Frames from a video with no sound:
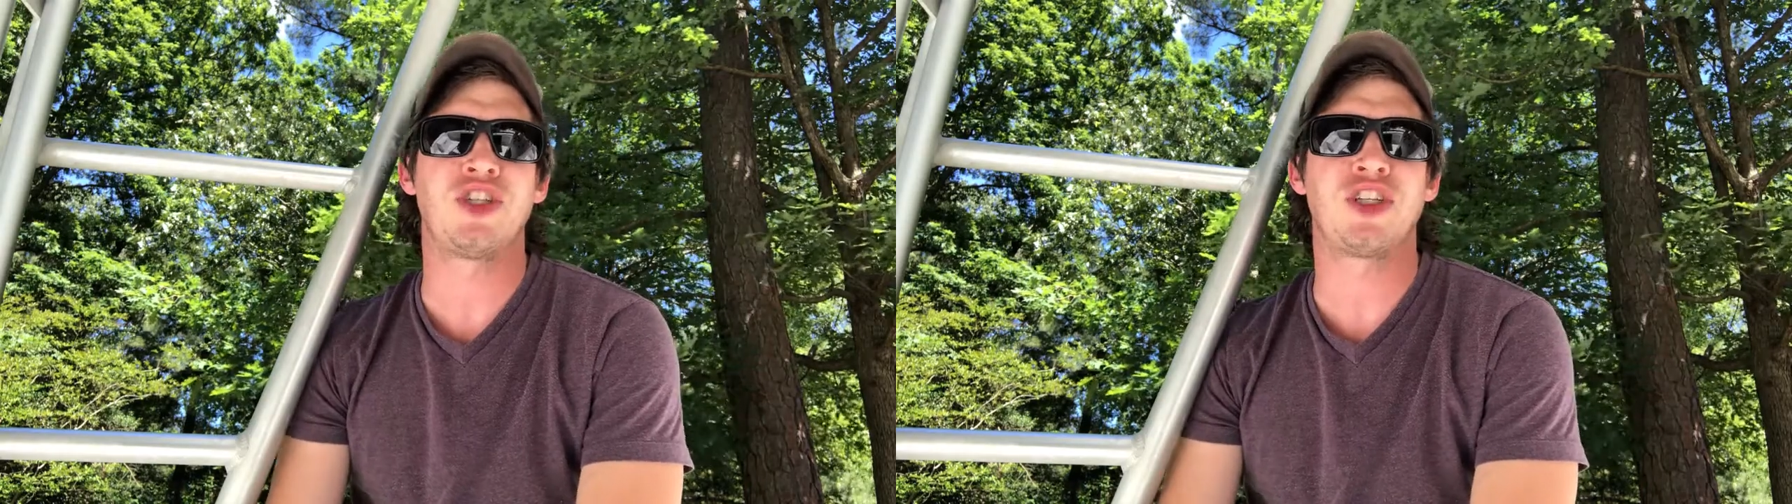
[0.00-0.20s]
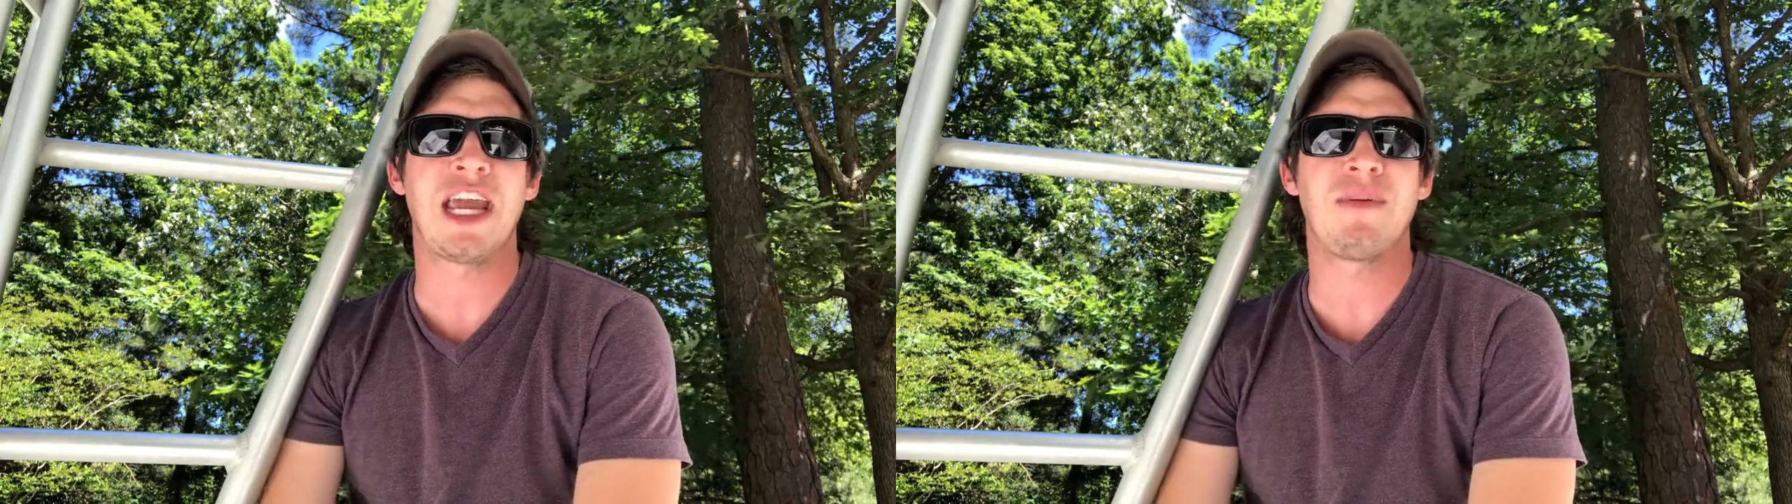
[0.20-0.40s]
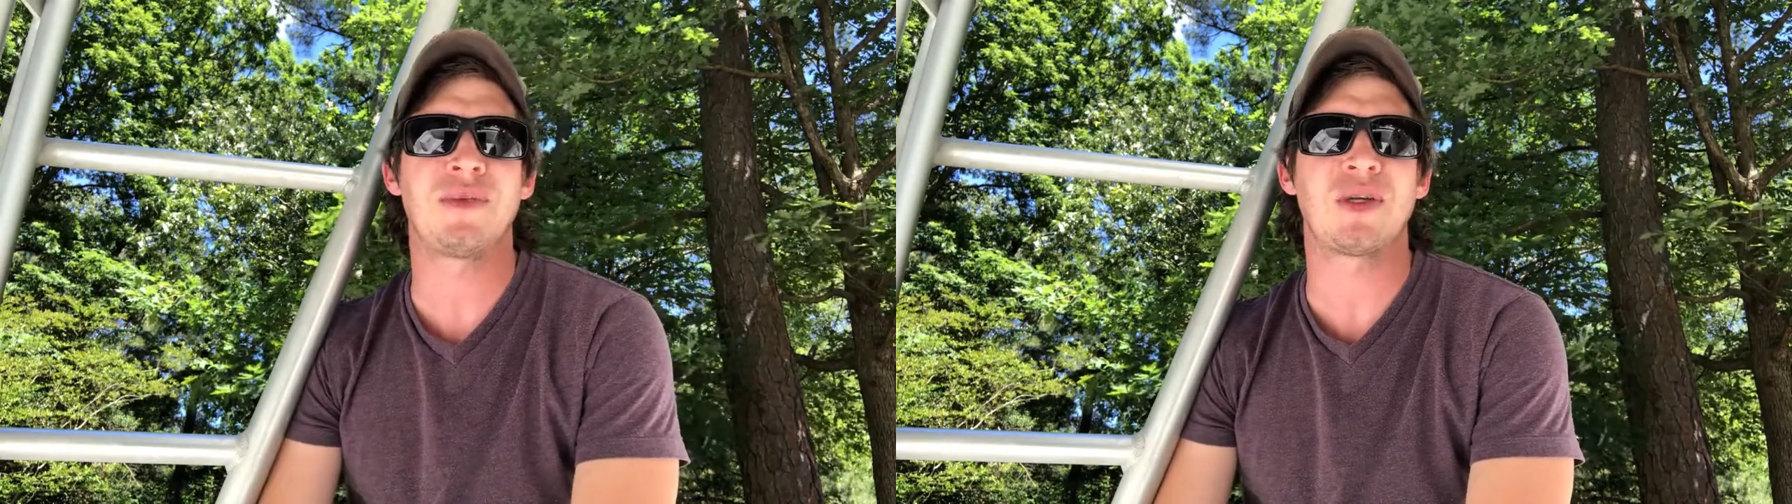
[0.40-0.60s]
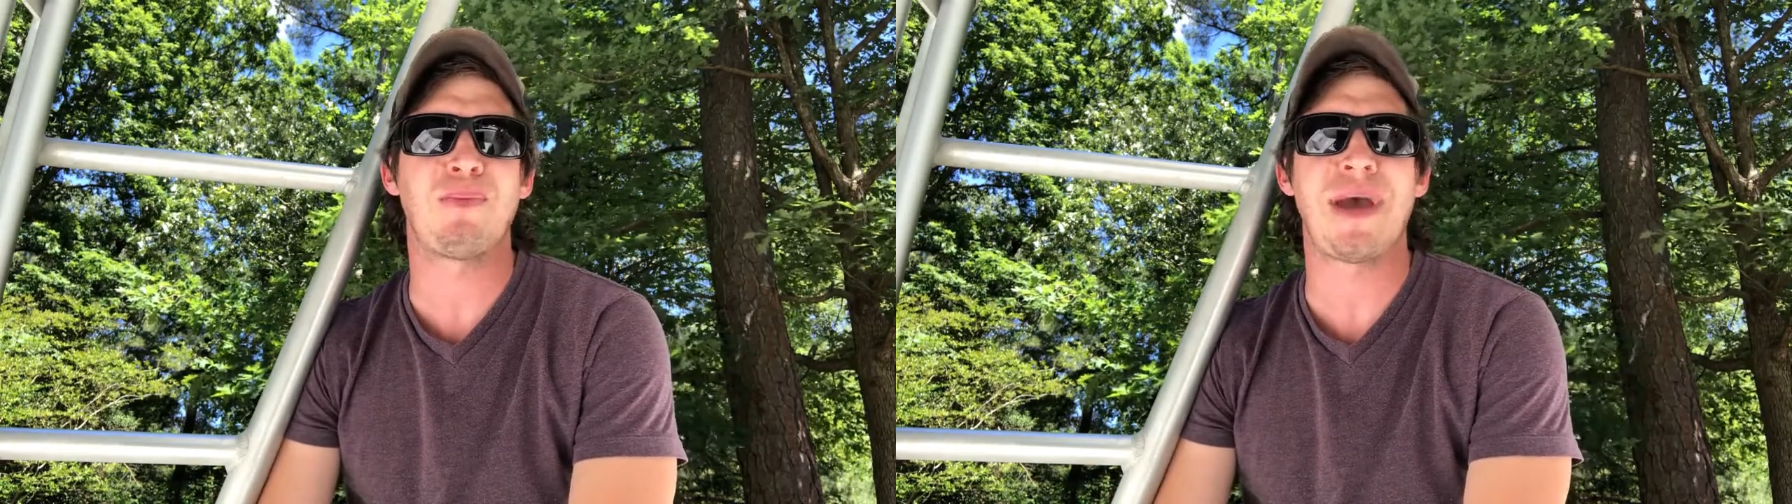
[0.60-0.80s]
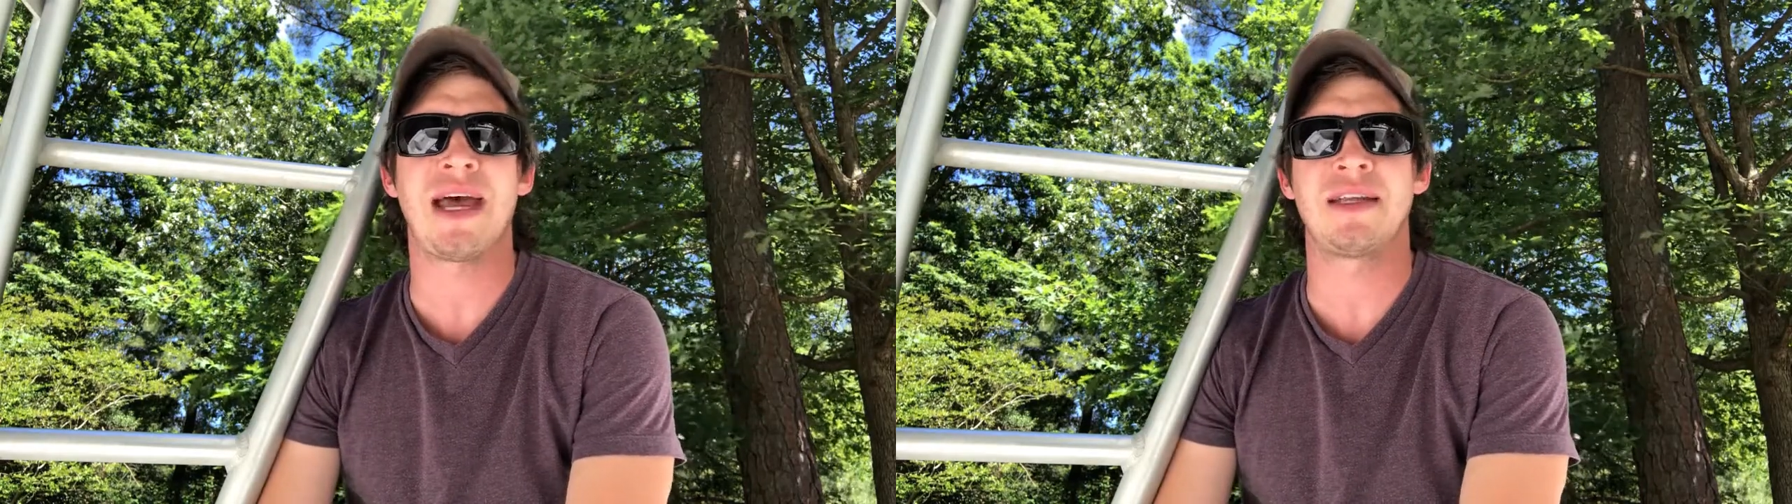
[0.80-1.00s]
James
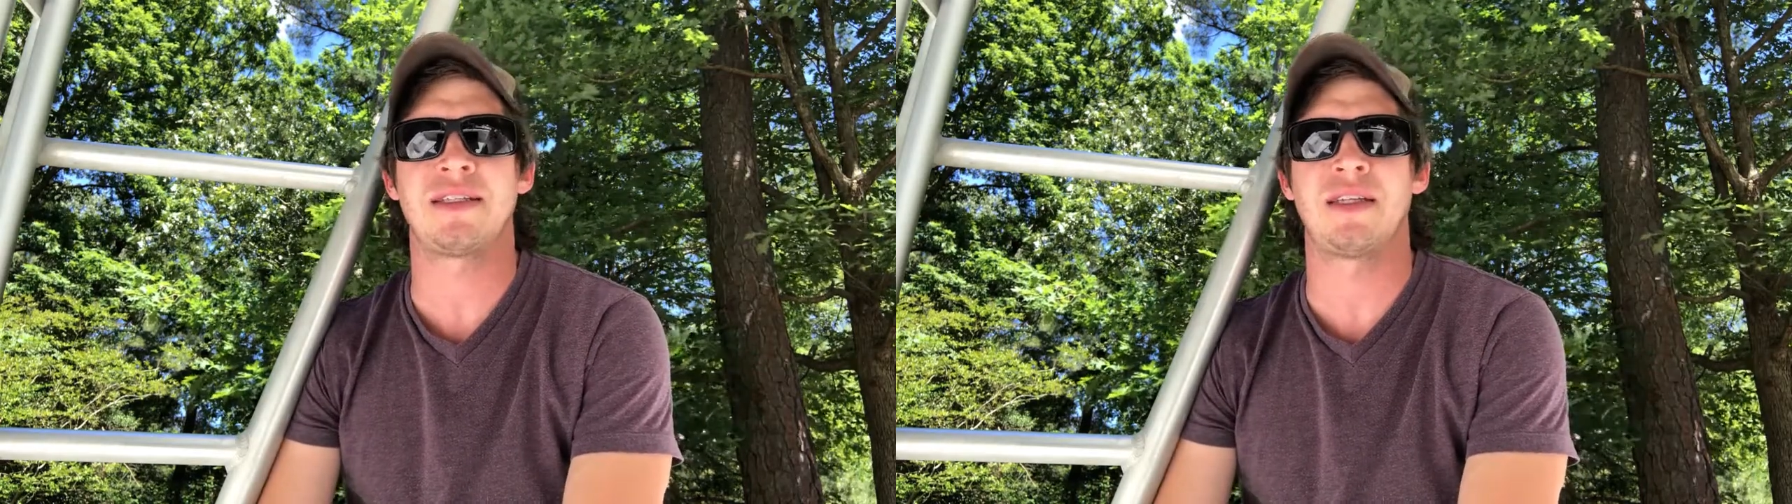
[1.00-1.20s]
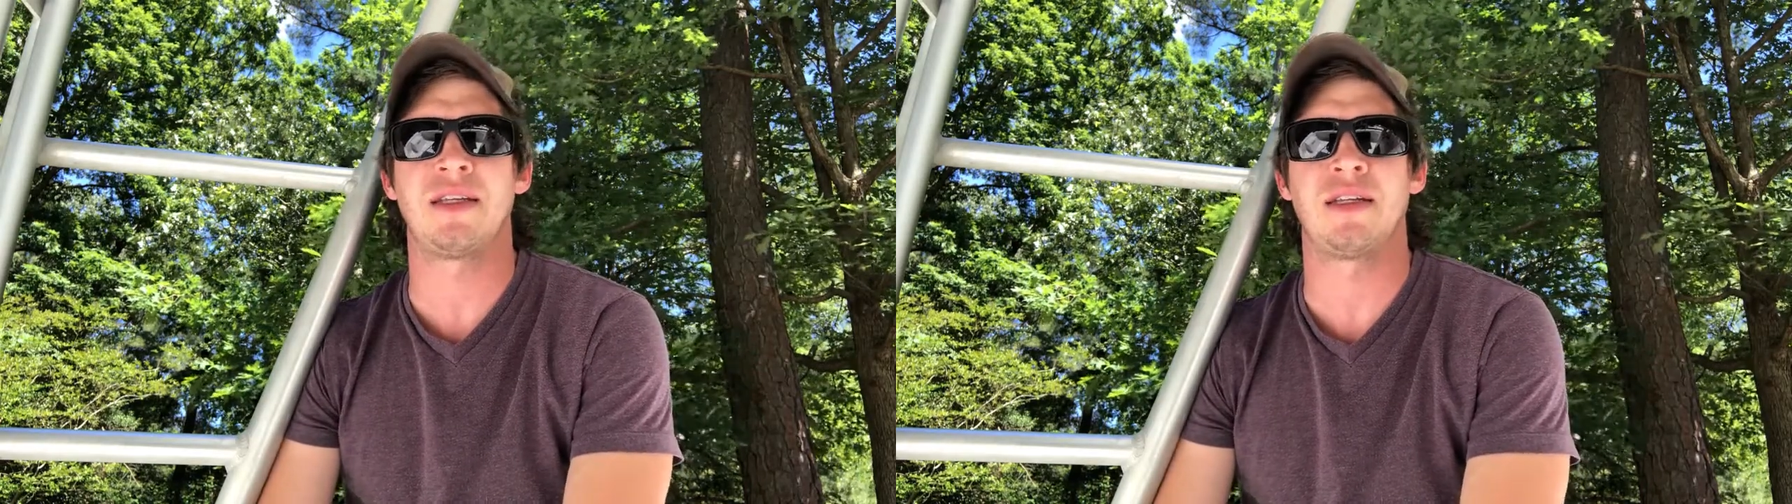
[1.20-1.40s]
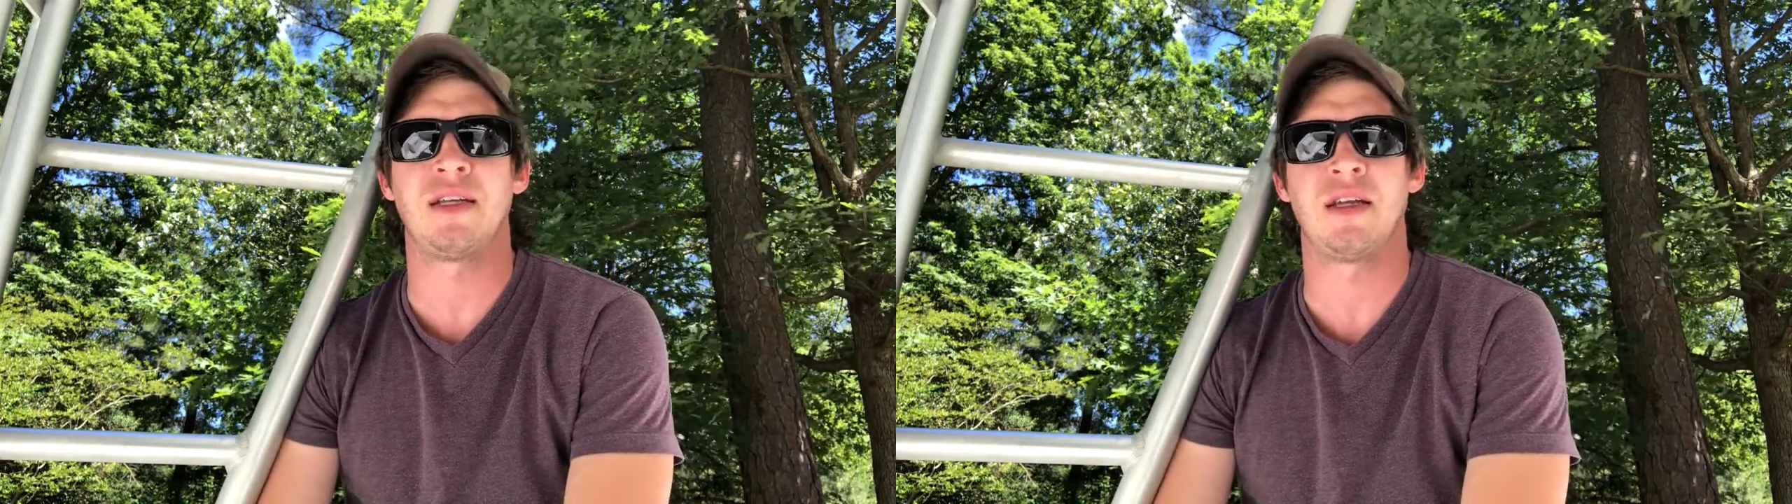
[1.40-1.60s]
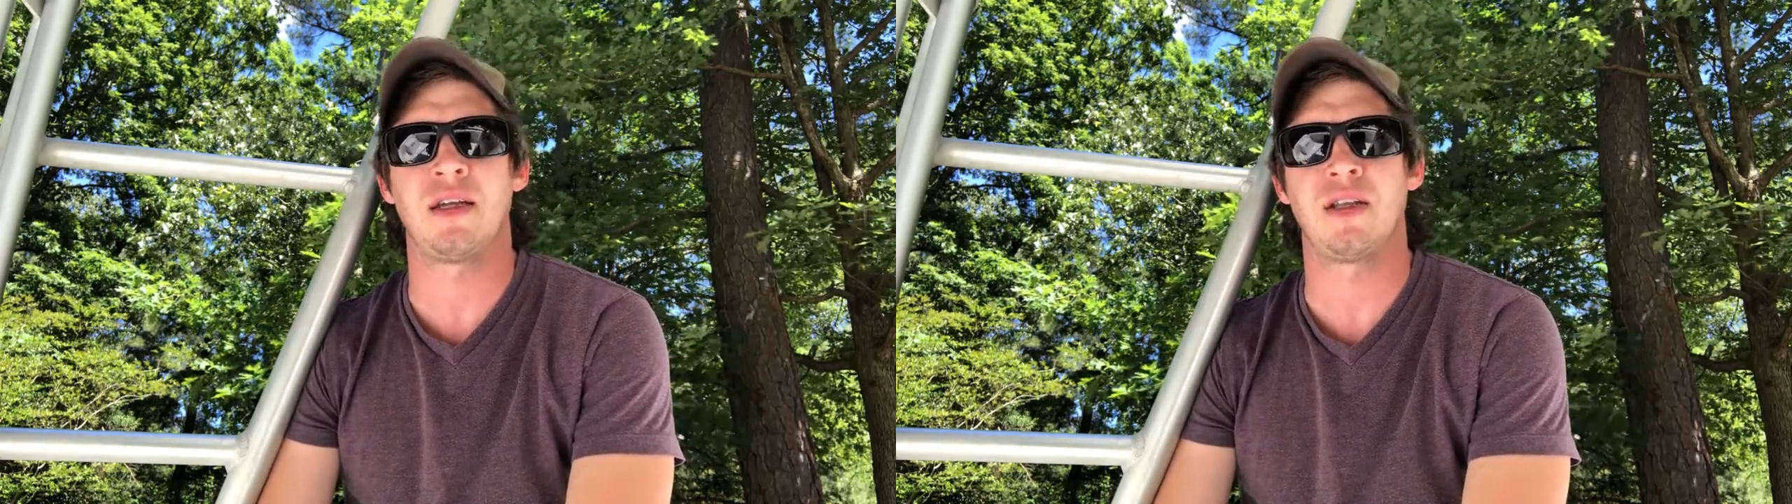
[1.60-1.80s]
Madison